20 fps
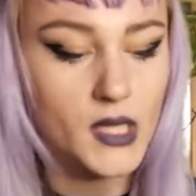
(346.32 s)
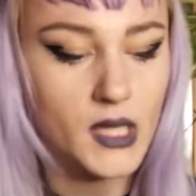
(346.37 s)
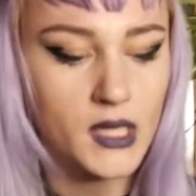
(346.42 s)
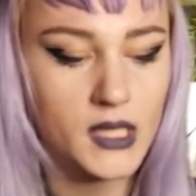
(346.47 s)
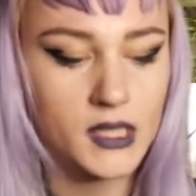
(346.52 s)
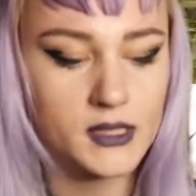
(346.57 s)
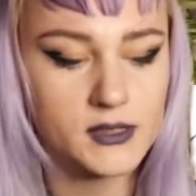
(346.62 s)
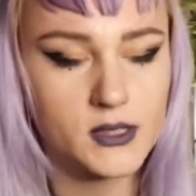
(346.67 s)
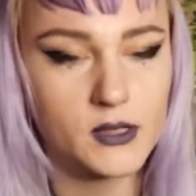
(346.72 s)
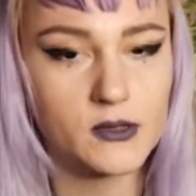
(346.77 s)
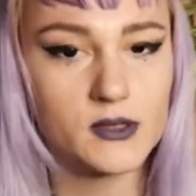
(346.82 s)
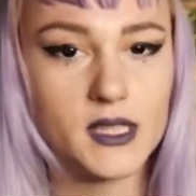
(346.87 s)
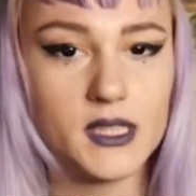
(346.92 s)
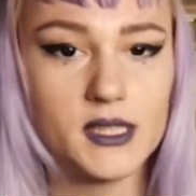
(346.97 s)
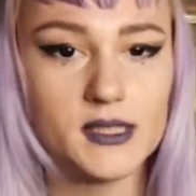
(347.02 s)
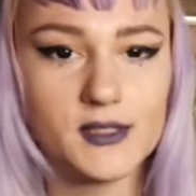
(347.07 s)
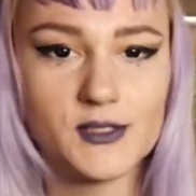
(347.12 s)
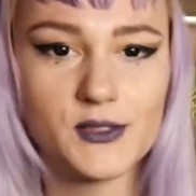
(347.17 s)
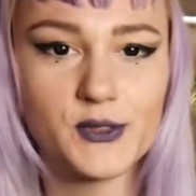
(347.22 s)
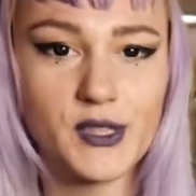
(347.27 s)
And so
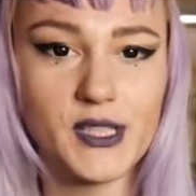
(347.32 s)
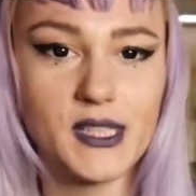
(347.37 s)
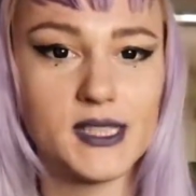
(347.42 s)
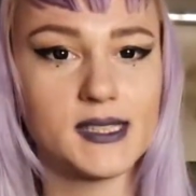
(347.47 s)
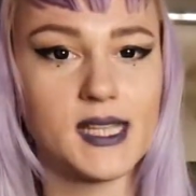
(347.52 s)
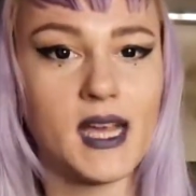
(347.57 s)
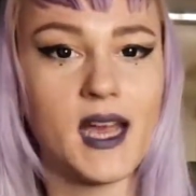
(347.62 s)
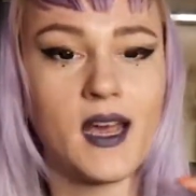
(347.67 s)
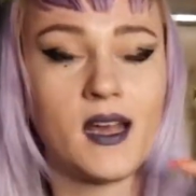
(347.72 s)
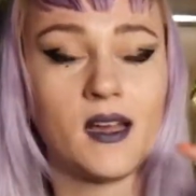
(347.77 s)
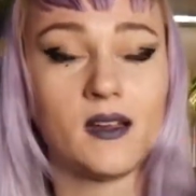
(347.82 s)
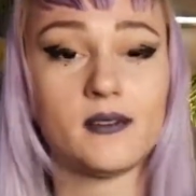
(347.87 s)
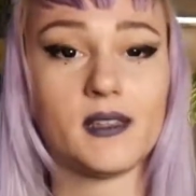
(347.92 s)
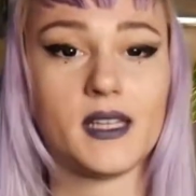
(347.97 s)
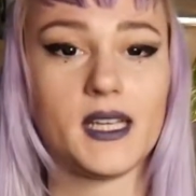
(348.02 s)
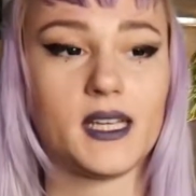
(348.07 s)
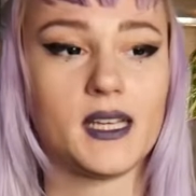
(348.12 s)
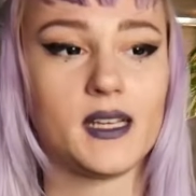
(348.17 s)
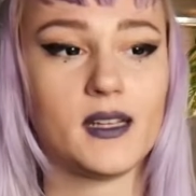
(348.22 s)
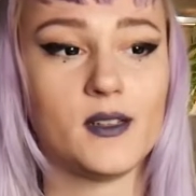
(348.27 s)
these trees have
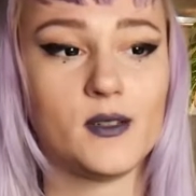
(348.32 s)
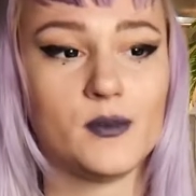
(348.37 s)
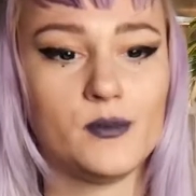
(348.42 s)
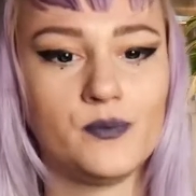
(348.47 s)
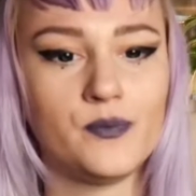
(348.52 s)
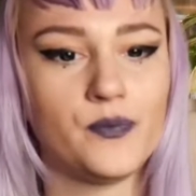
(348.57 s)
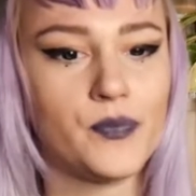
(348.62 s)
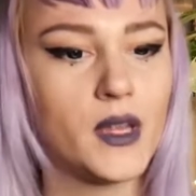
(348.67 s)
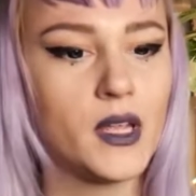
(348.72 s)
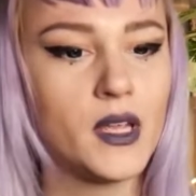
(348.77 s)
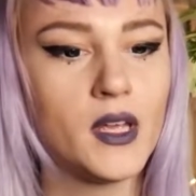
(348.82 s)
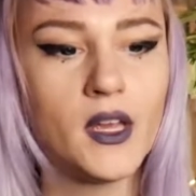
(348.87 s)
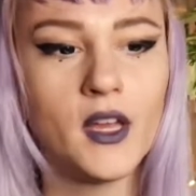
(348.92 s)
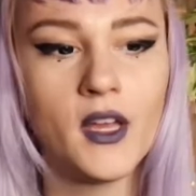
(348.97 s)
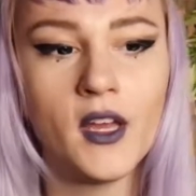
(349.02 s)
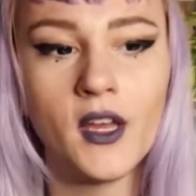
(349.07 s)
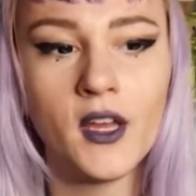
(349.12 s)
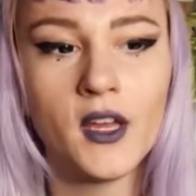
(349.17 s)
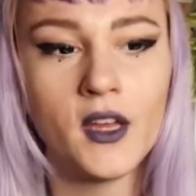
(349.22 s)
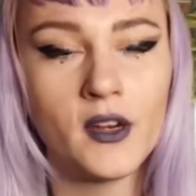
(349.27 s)
like a
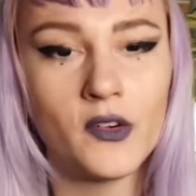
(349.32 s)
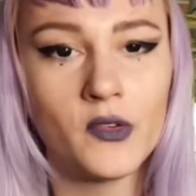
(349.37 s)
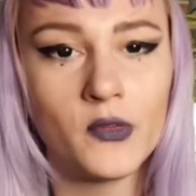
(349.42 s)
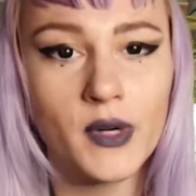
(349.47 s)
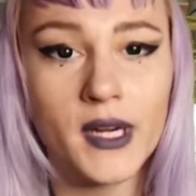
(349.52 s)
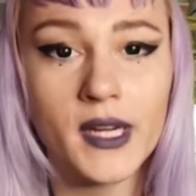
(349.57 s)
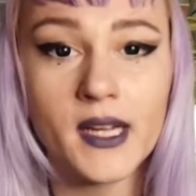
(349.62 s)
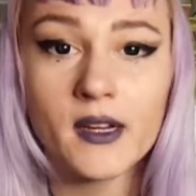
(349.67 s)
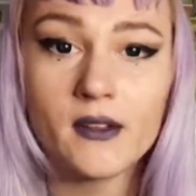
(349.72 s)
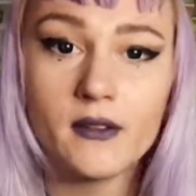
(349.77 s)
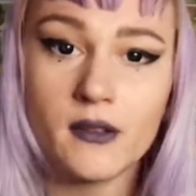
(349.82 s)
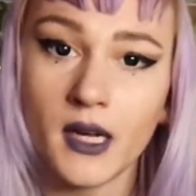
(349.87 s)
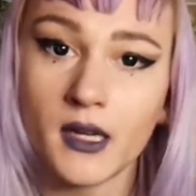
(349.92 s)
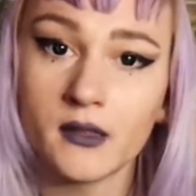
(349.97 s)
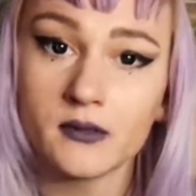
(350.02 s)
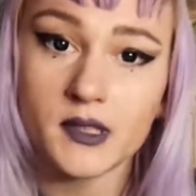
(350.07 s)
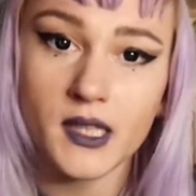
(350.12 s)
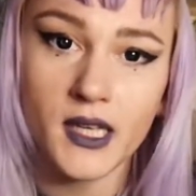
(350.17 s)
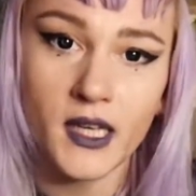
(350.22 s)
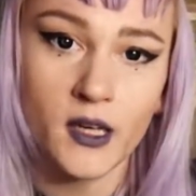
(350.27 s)
ring
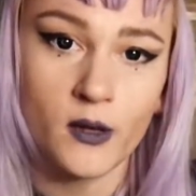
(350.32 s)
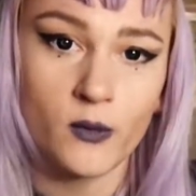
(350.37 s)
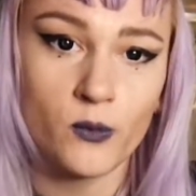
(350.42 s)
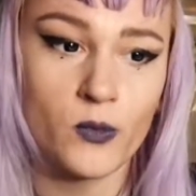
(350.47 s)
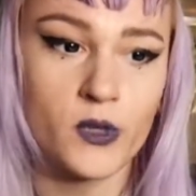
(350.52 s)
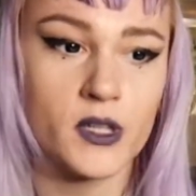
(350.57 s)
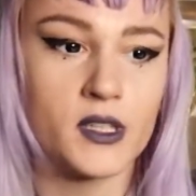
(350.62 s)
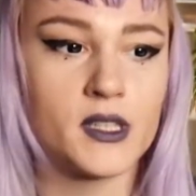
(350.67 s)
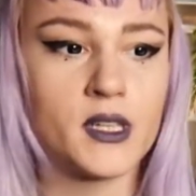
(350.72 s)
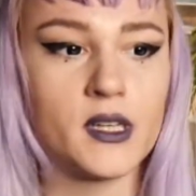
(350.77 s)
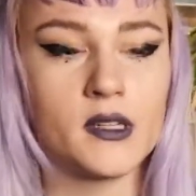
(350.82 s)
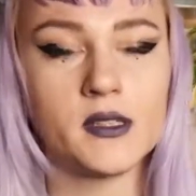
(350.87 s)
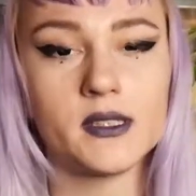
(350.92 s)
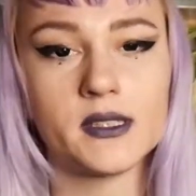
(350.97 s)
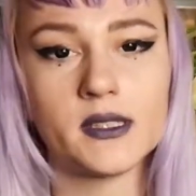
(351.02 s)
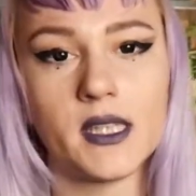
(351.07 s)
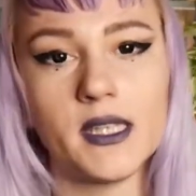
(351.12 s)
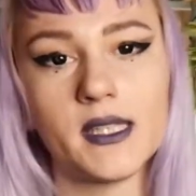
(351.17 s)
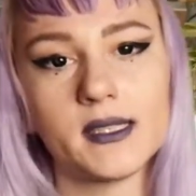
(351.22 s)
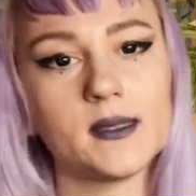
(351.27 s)
around them where
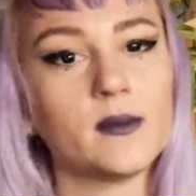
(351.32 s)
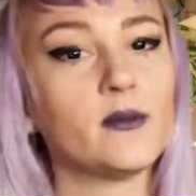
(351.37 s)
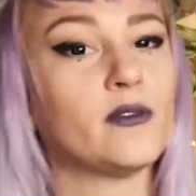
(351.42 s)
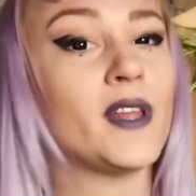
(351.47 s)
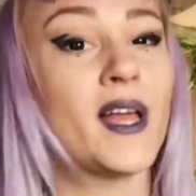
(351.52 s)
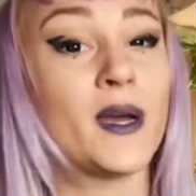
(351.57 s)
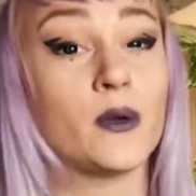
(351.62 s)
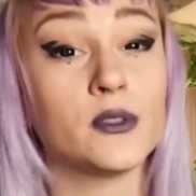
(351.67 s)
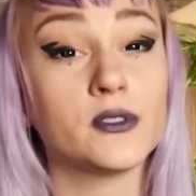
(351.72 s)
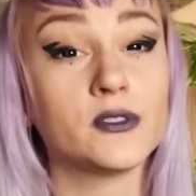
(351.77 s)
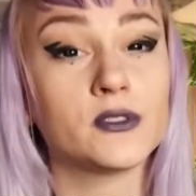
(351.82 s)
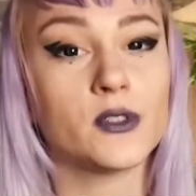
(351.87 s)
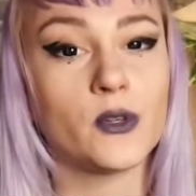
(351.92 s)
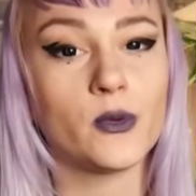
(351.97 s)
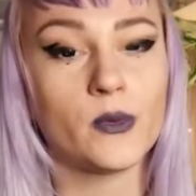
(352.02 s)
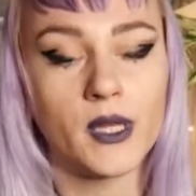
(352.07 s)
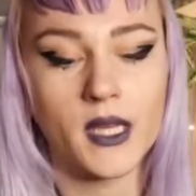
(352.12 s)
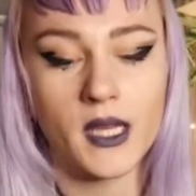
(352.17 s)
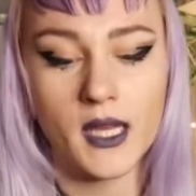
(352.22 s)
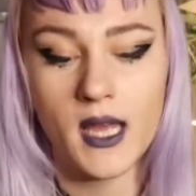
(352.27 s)
there's like some flowers
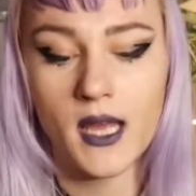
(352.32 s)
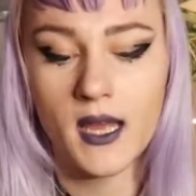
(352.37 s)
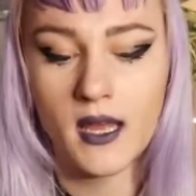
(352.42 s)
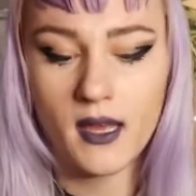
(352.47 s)
growing.